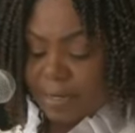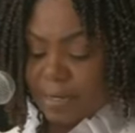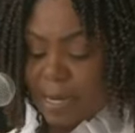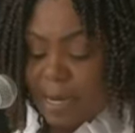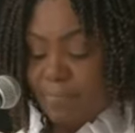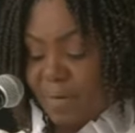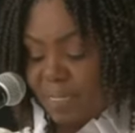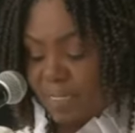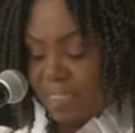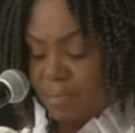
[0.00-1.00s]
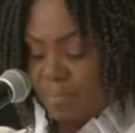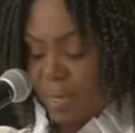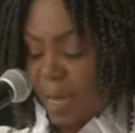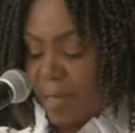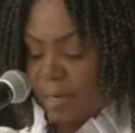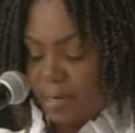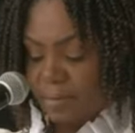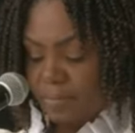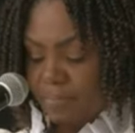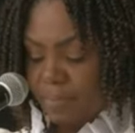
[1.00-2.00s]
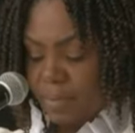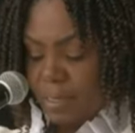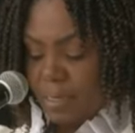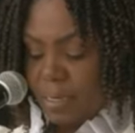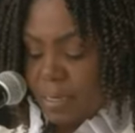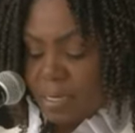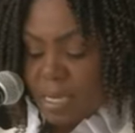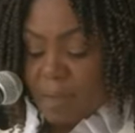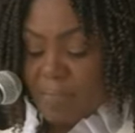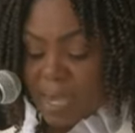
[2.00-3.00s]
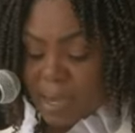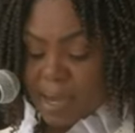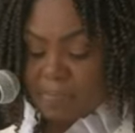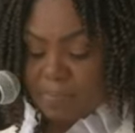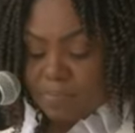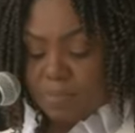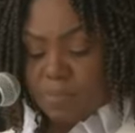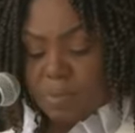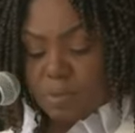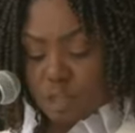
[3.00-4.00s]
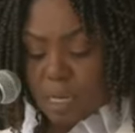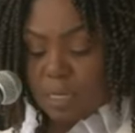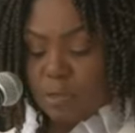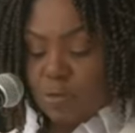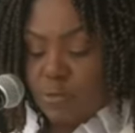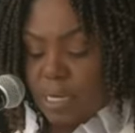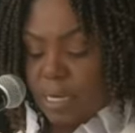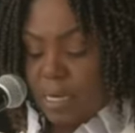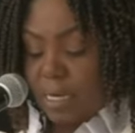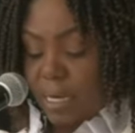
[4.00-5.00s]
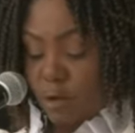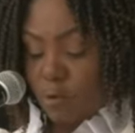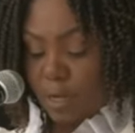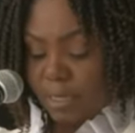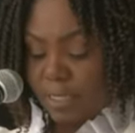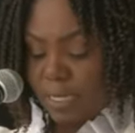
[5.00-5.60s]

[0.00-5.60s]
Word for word: Today, we wanted to show Prince Harry and Meghan, the Duke and Duchess of Sussex,